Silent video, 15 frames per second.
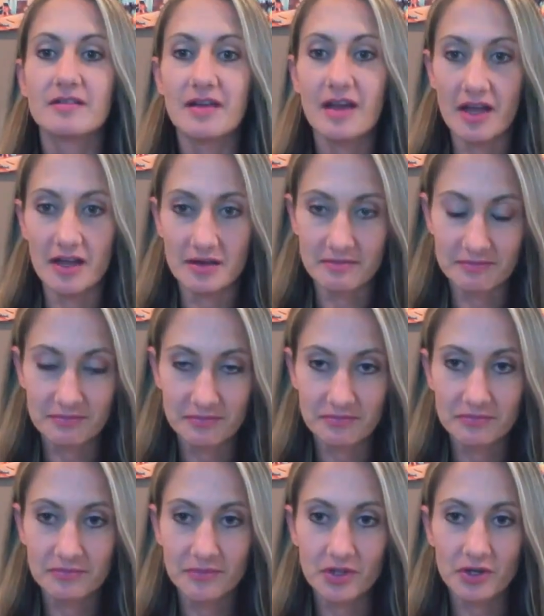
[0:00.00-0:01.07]
and
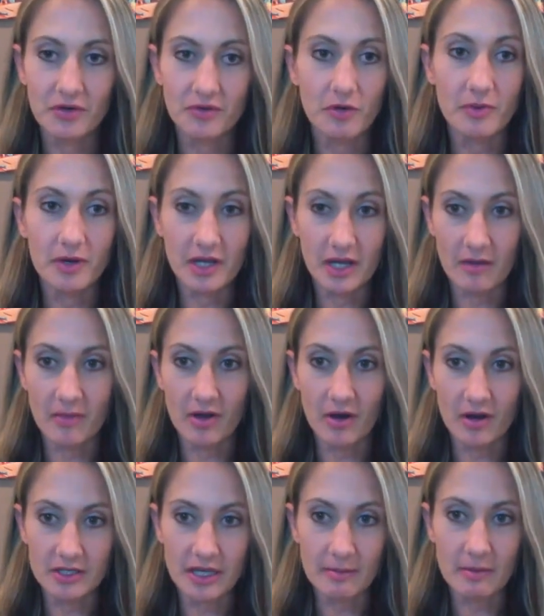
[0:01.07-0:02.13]
nobody gave me a
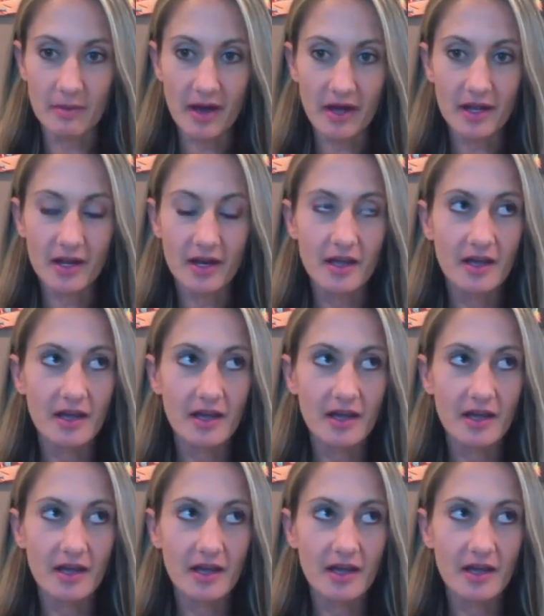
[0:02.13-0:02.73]
hard time about it.